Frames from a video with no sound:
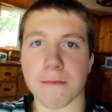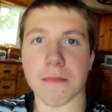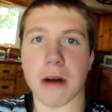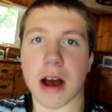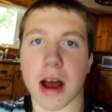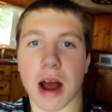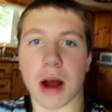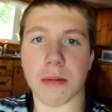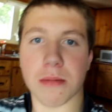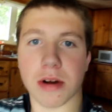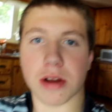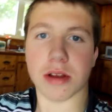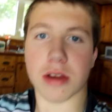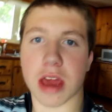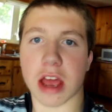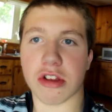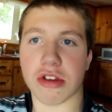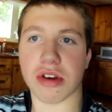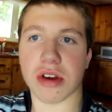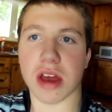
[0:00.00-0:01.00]
But I'm gonna
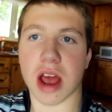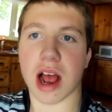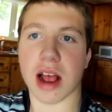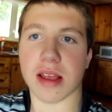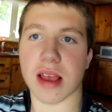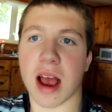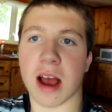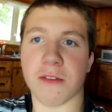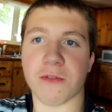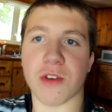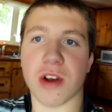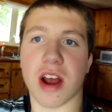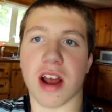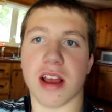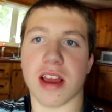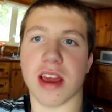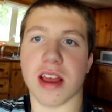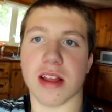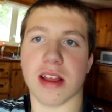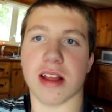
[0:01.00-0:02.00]
catch you guys after
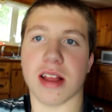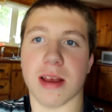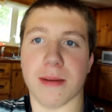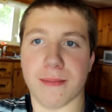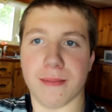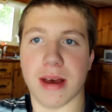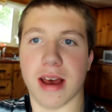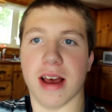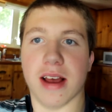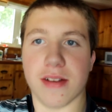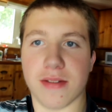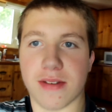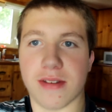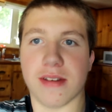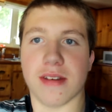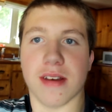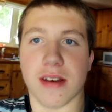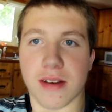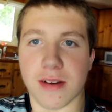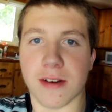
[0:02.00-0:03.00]
I eat the
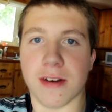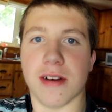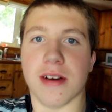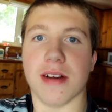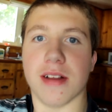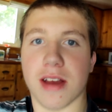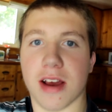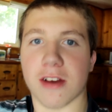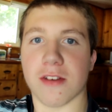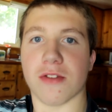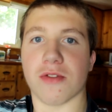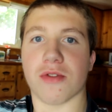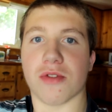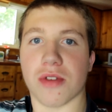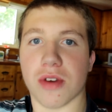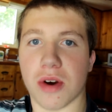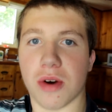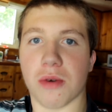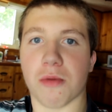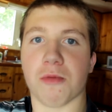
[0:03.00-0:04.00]
Timbits. They're
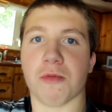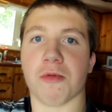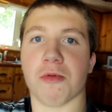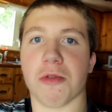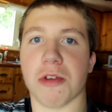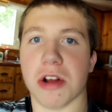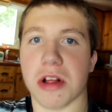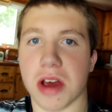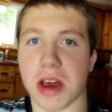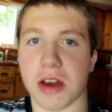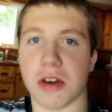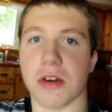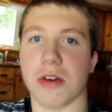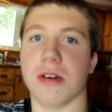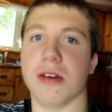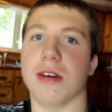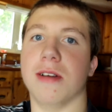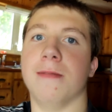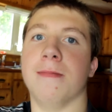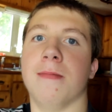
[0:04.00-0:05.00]
so really
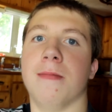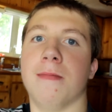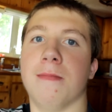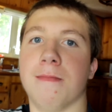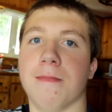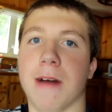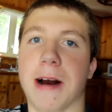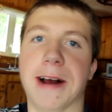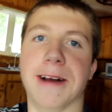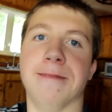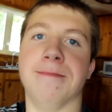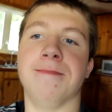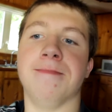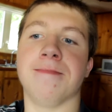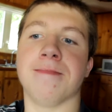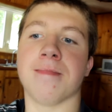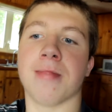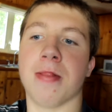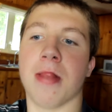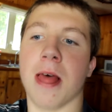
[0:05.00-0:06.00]
good, but
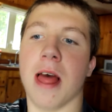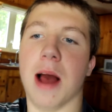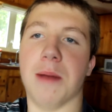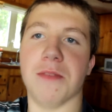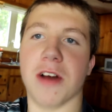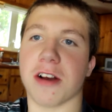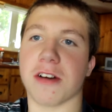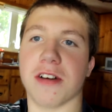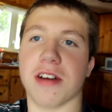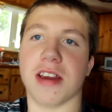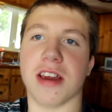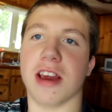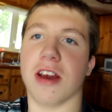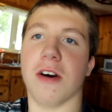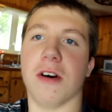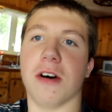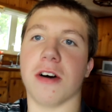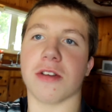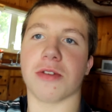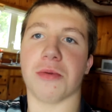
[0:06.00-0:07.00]
I'm not gonna eat
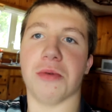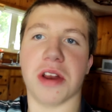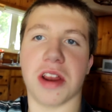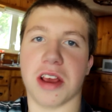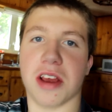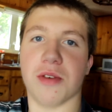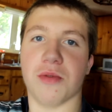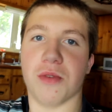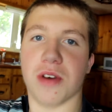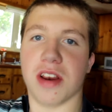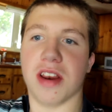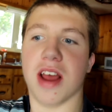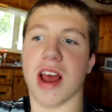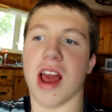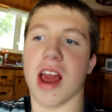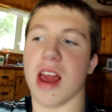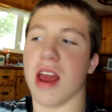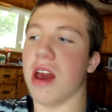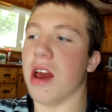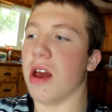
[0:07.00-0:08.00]
all 20 in one
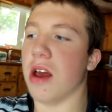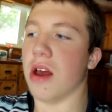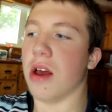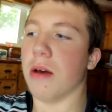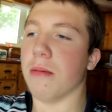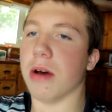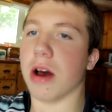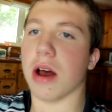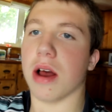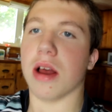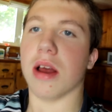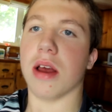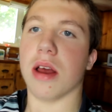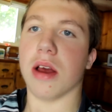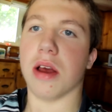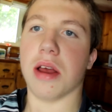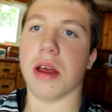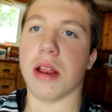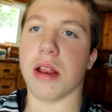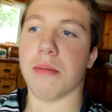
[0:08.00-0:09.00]
day. But
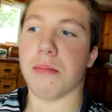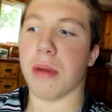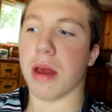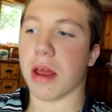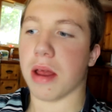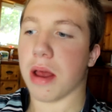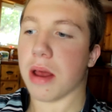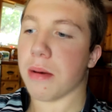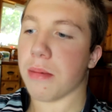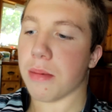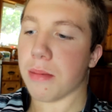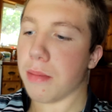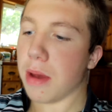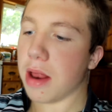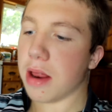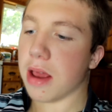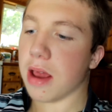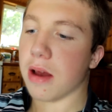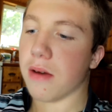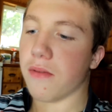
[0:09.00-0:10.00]
may,
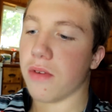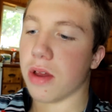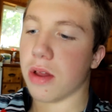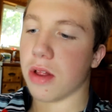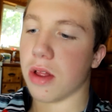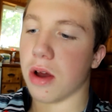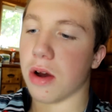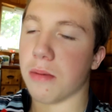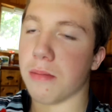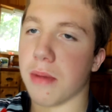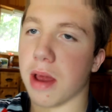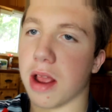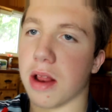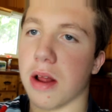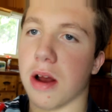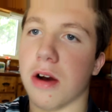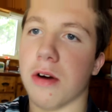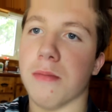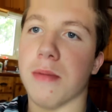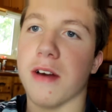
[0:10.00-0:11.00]
many of you know may
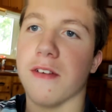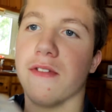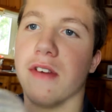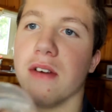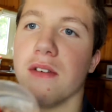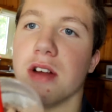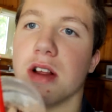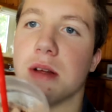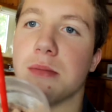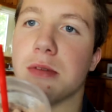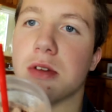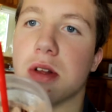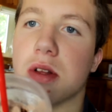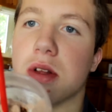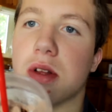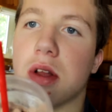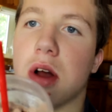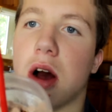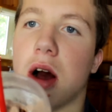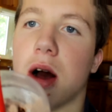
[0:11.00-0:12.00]
know my favorite
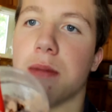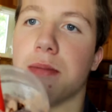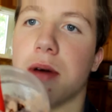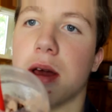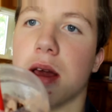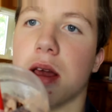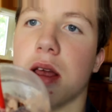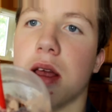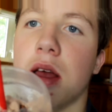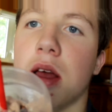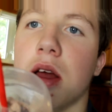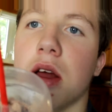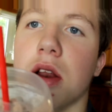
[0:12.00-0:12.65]
topping.